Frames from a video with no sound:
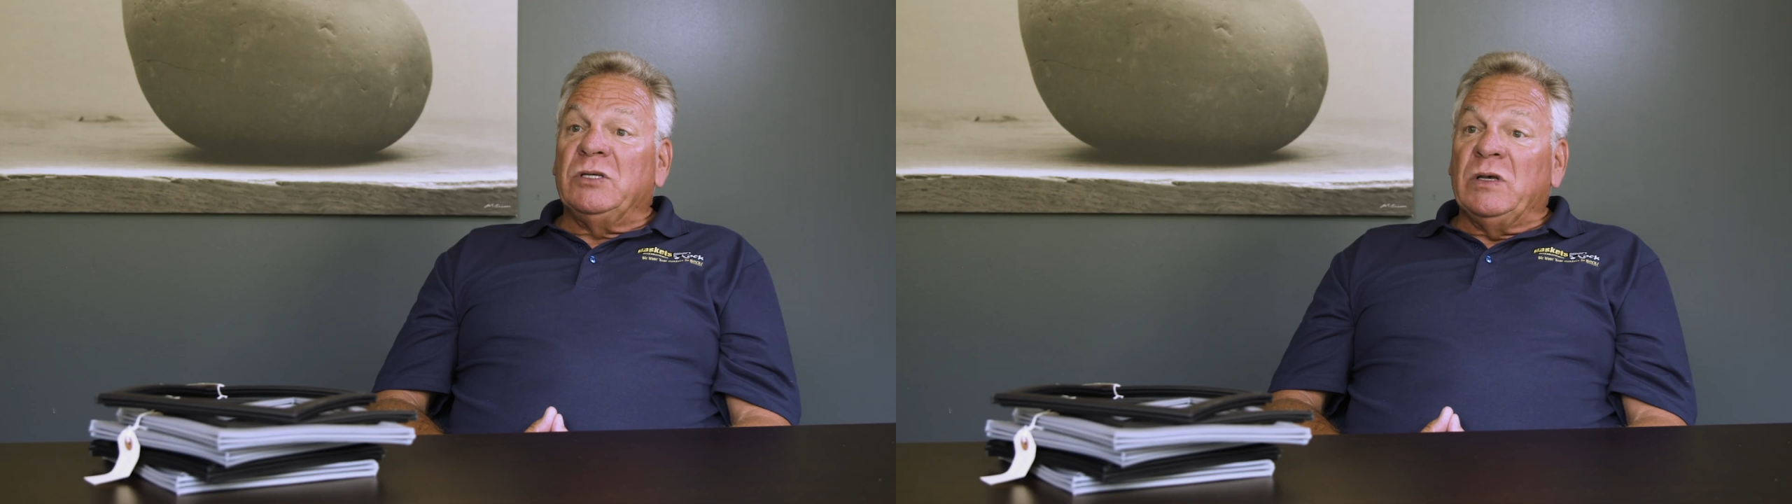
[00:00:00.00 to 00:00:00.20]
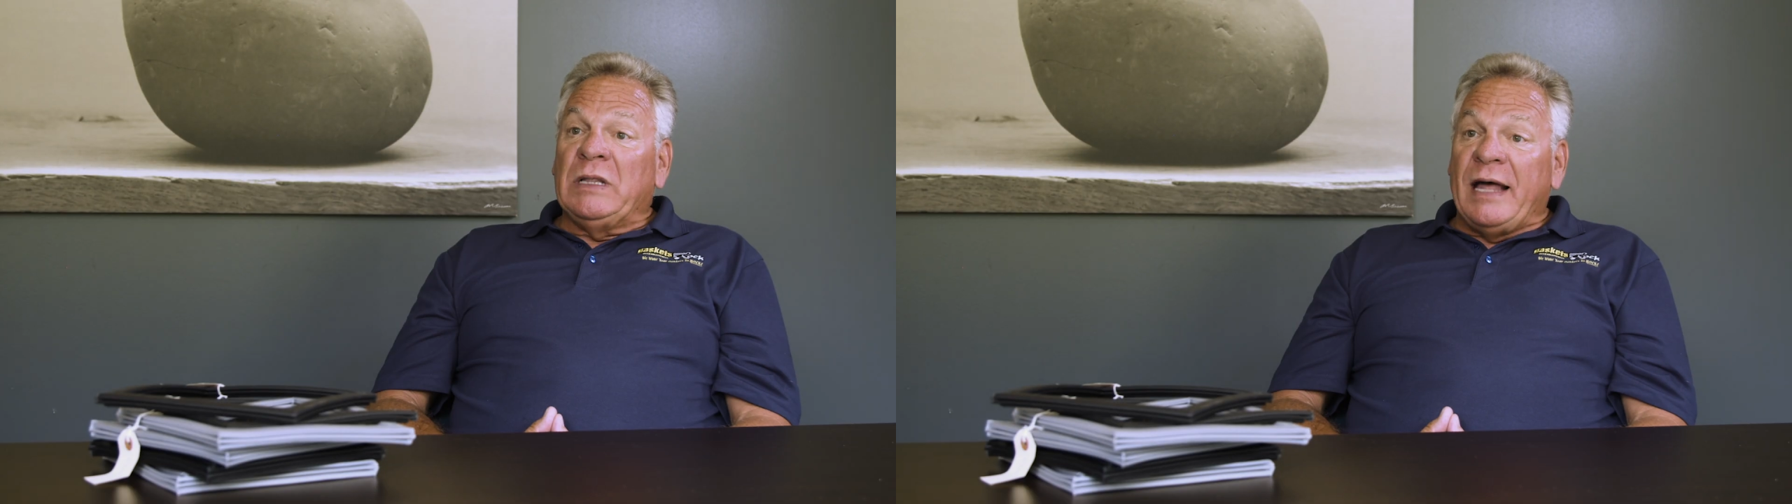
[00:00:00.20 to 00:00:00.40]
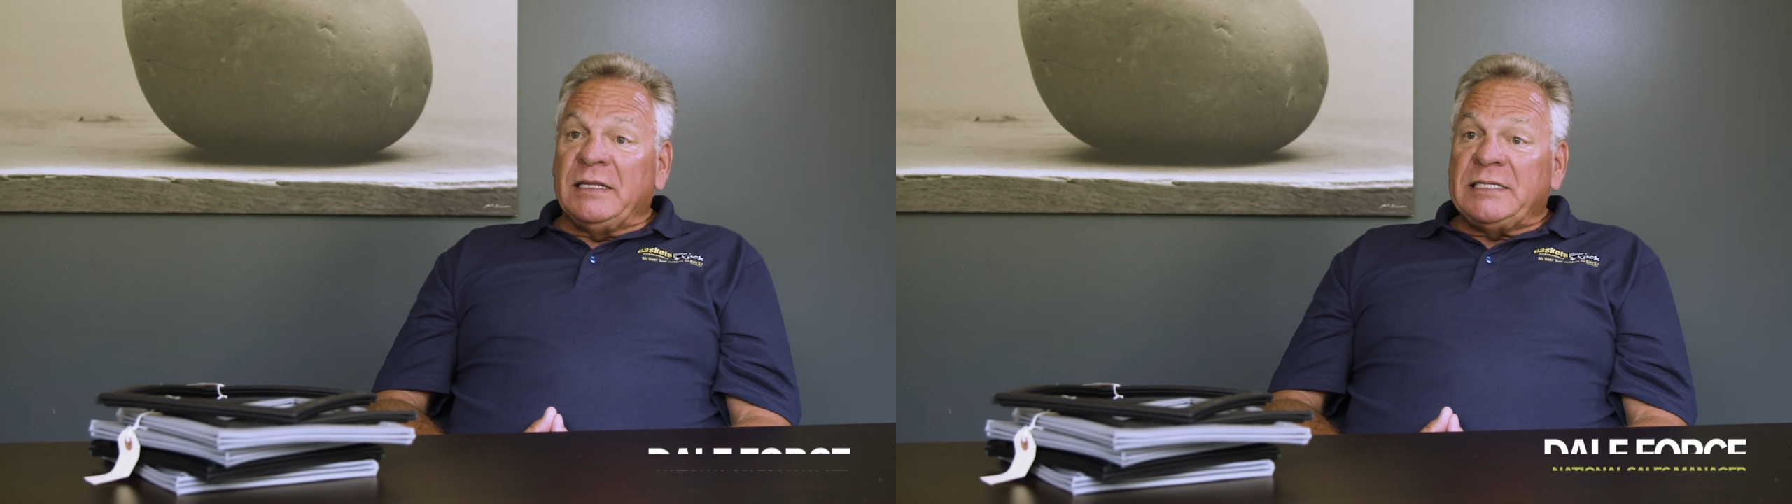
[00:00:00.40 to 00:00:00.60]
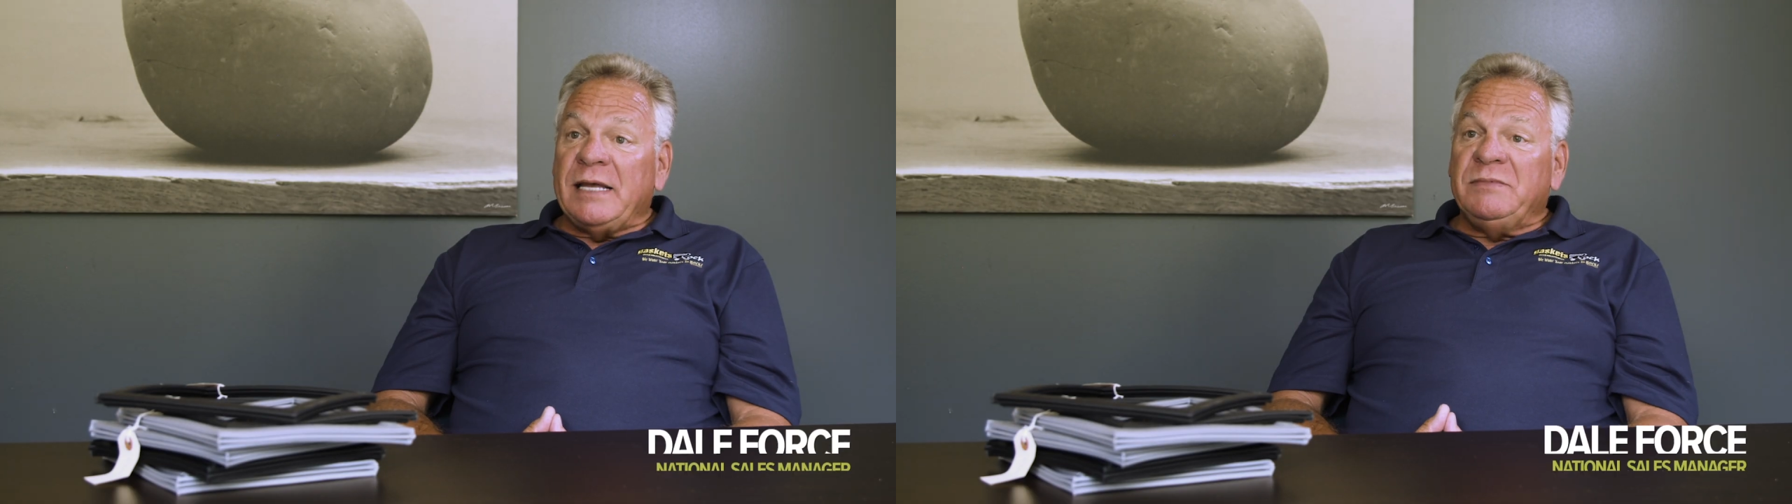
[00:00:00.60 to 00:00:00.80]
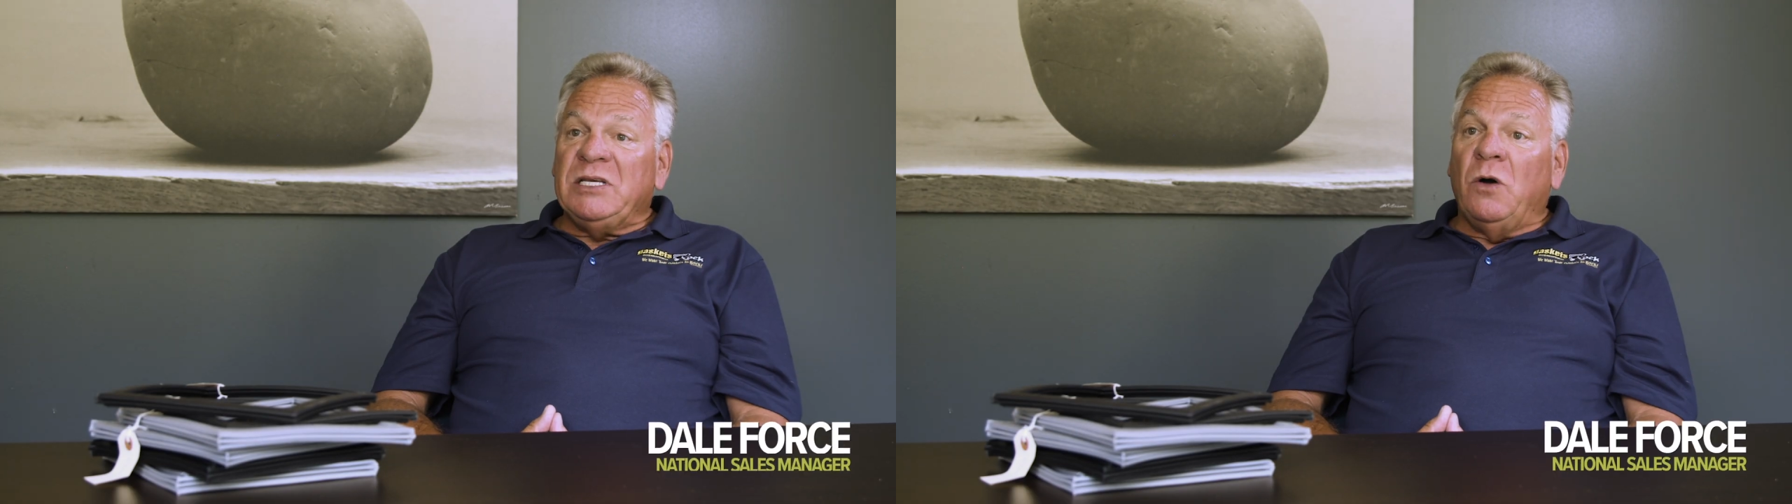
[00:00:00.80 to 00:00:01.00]
A lot of
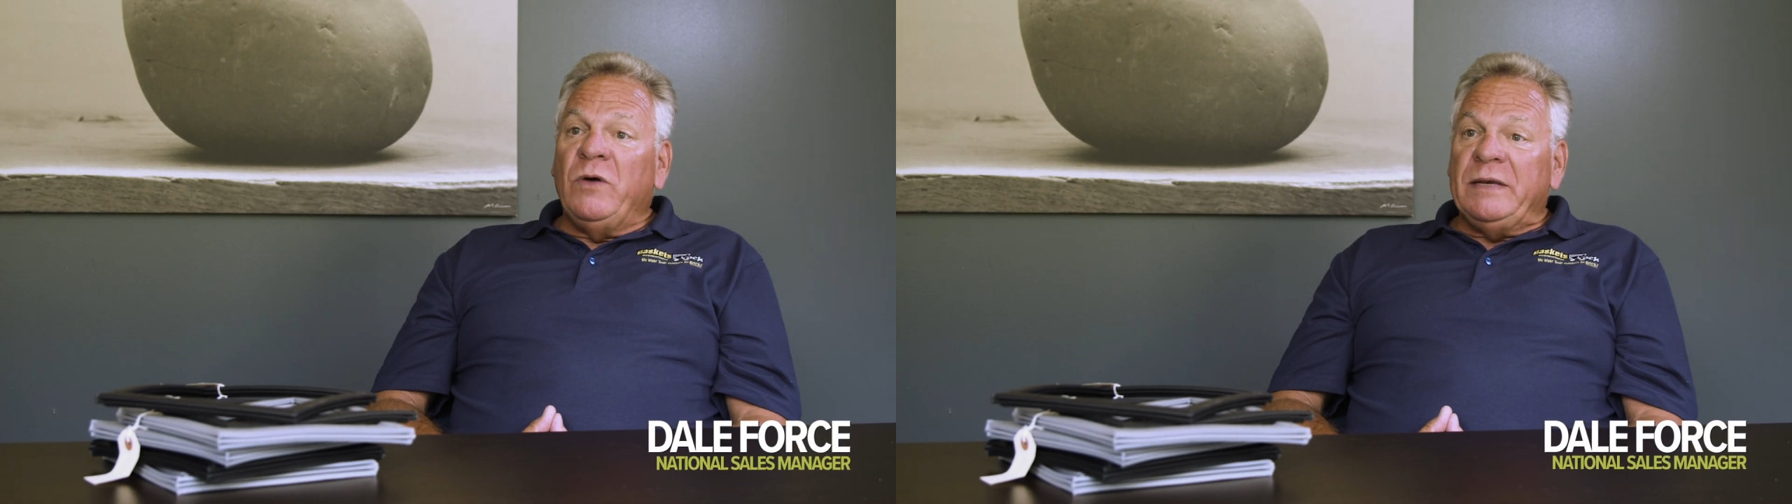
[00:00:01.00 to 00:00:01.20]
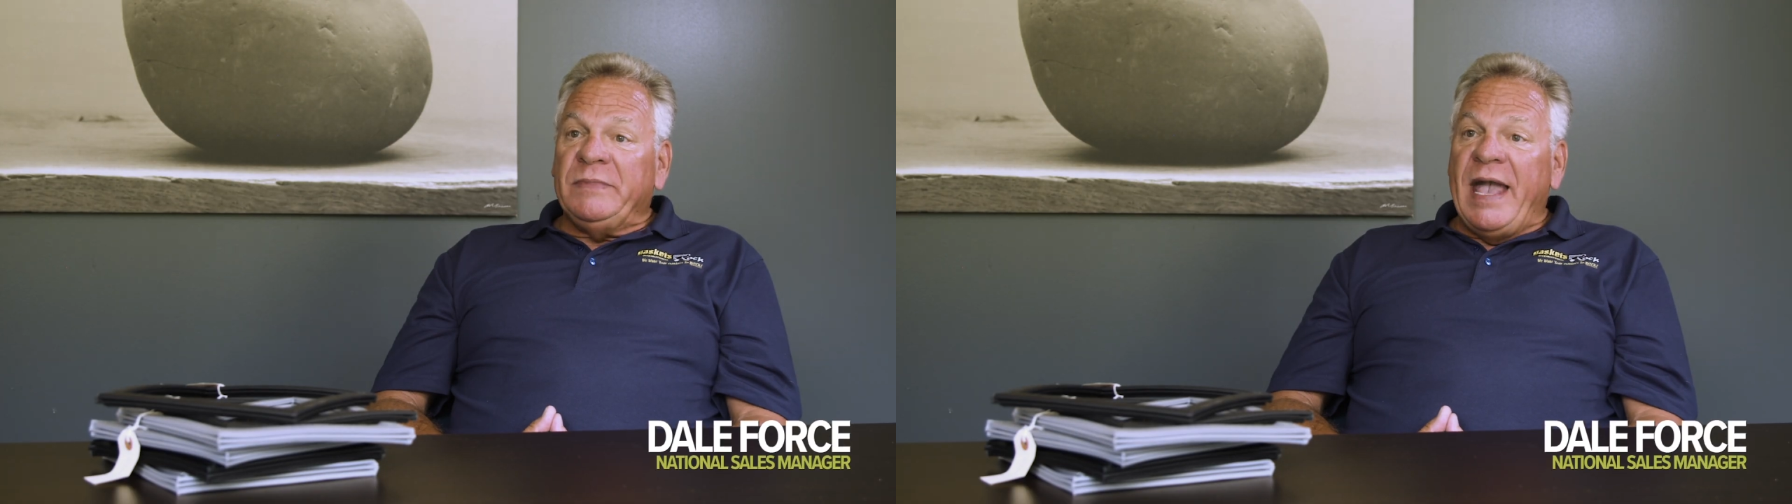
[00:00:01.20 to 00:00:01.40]
times the OEM